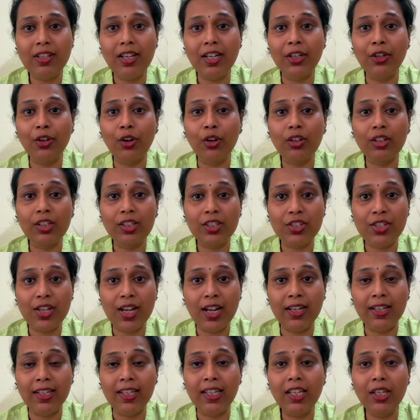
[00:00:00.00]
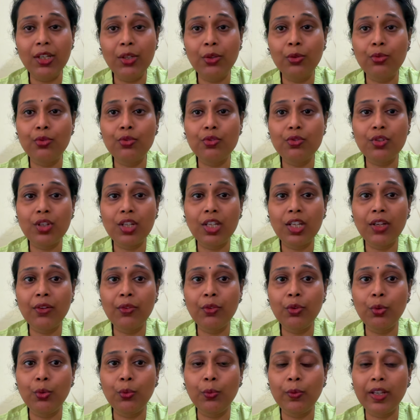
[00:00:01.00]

that Dr. Jani used to give to